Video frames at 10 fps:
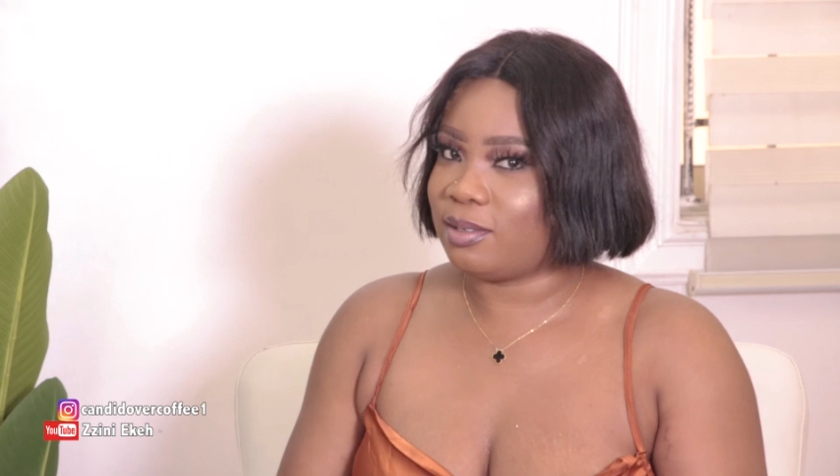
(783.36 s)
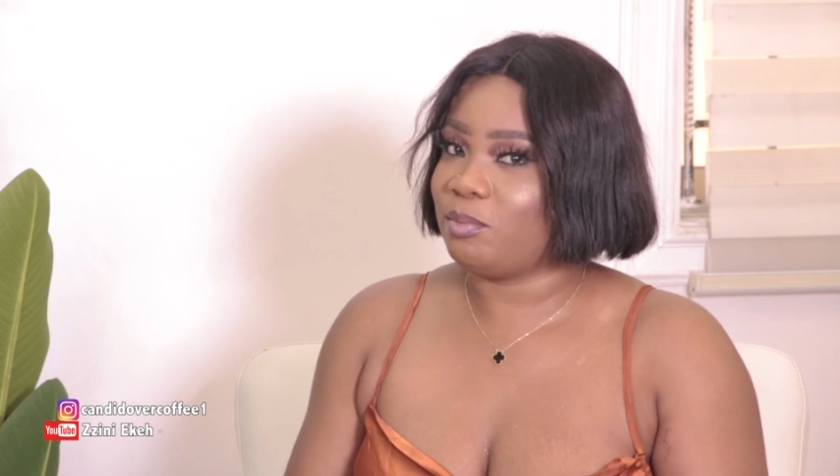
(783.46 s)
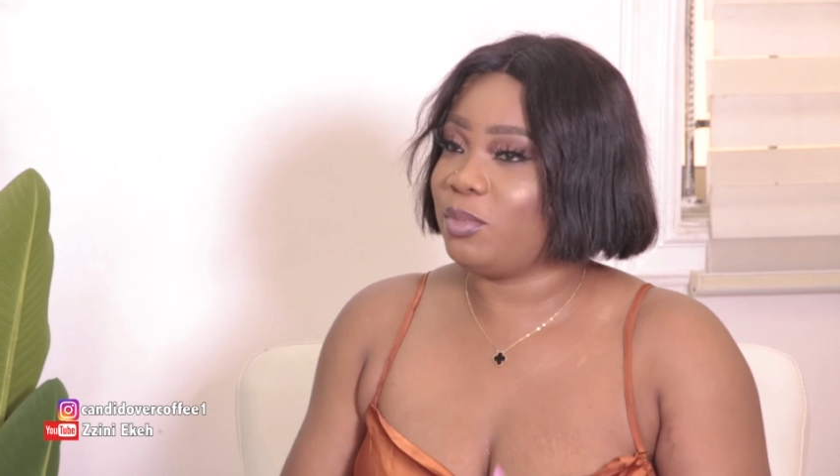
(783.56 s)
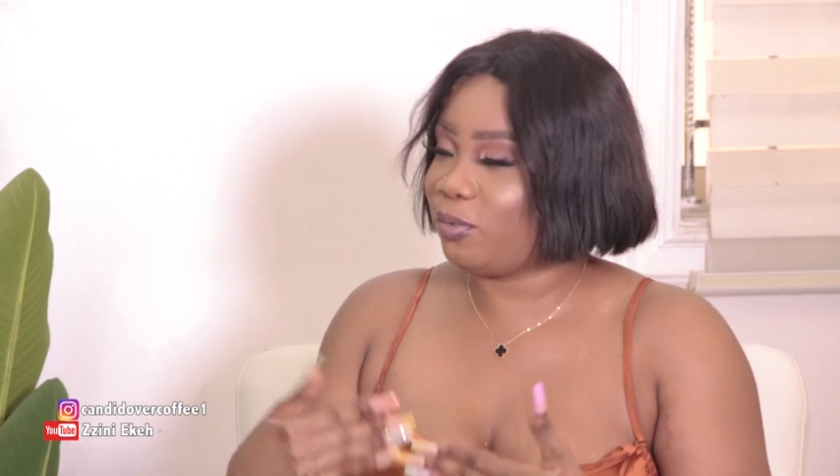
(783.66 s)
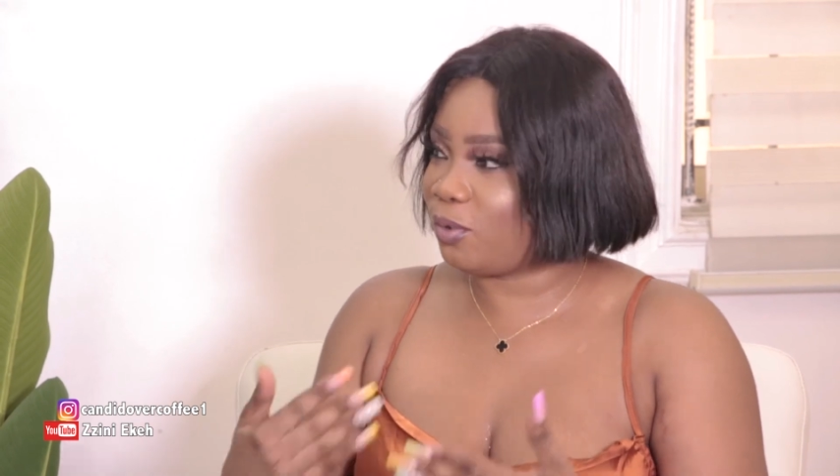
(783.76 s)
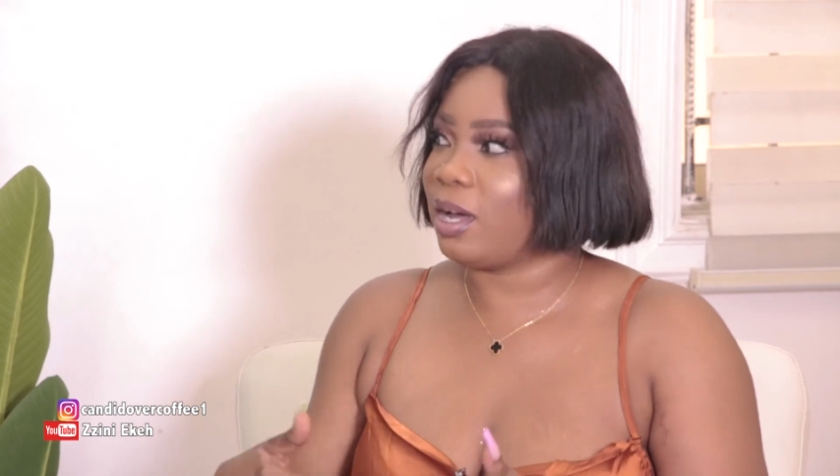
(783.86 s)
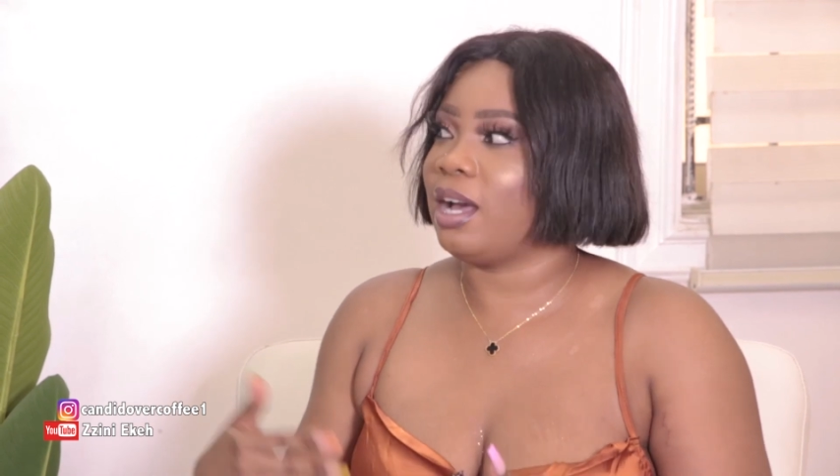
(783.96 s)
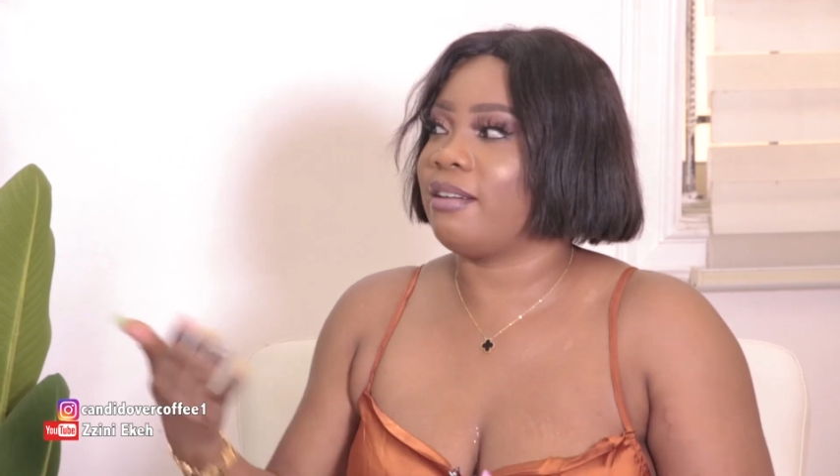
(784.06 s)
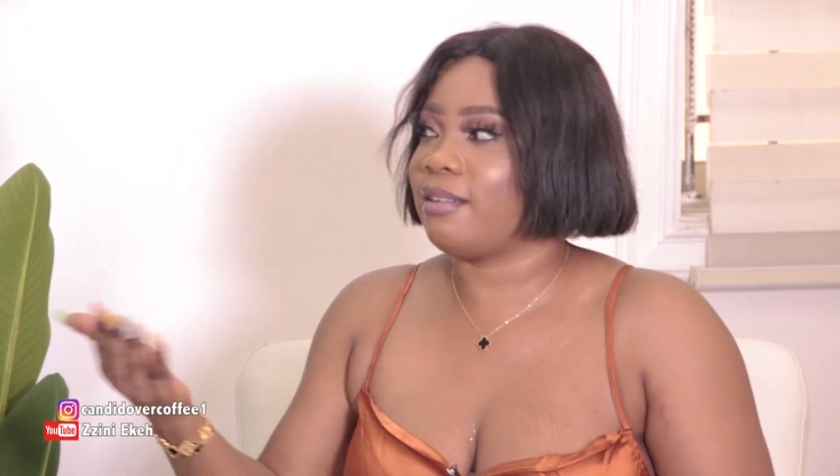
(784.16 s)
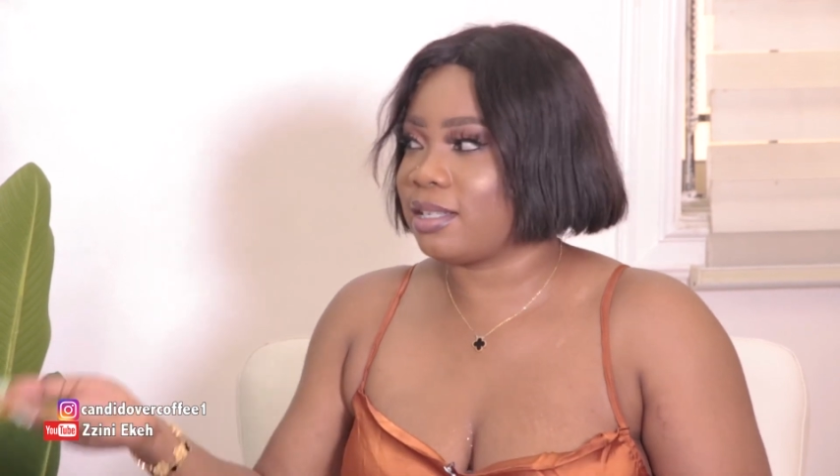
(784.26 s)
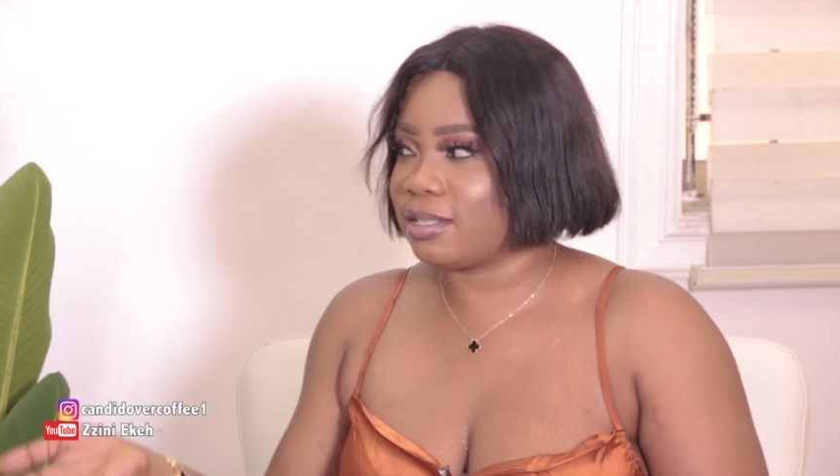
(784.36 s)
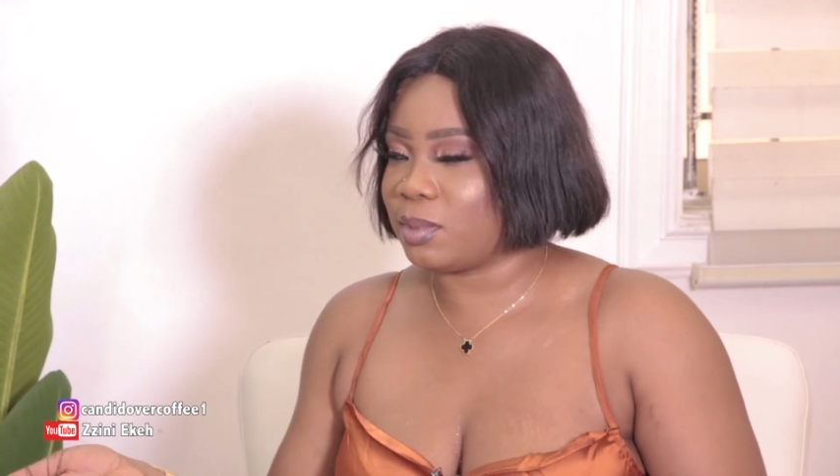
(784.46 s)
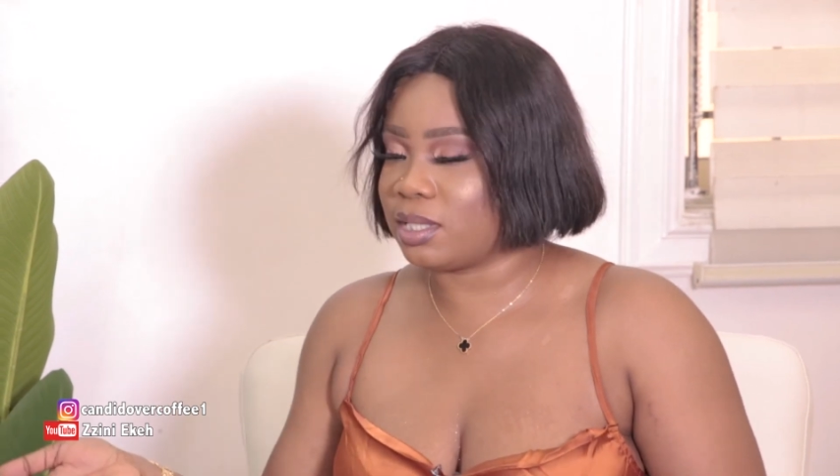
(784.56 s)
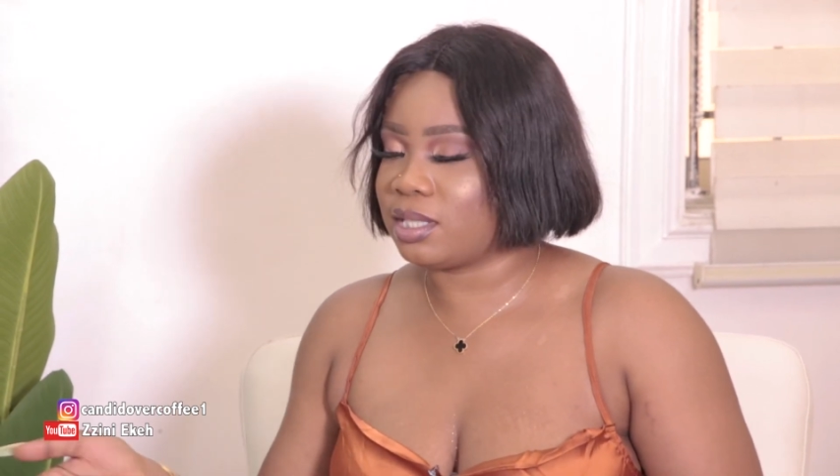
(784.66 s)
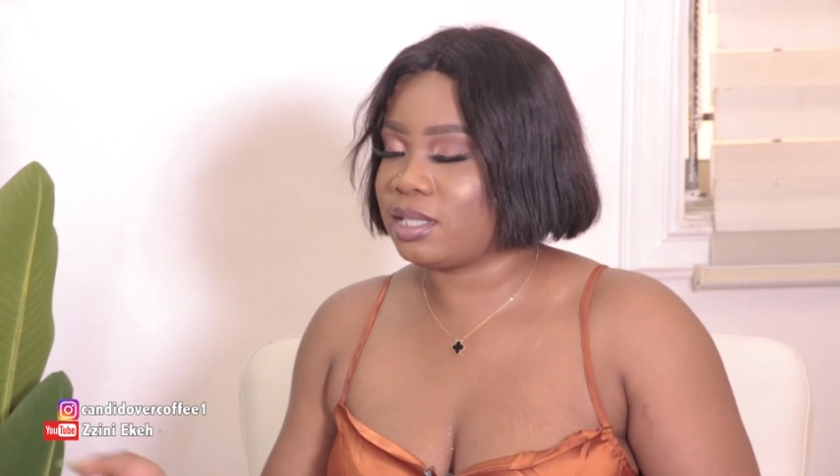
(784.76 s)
before harassment.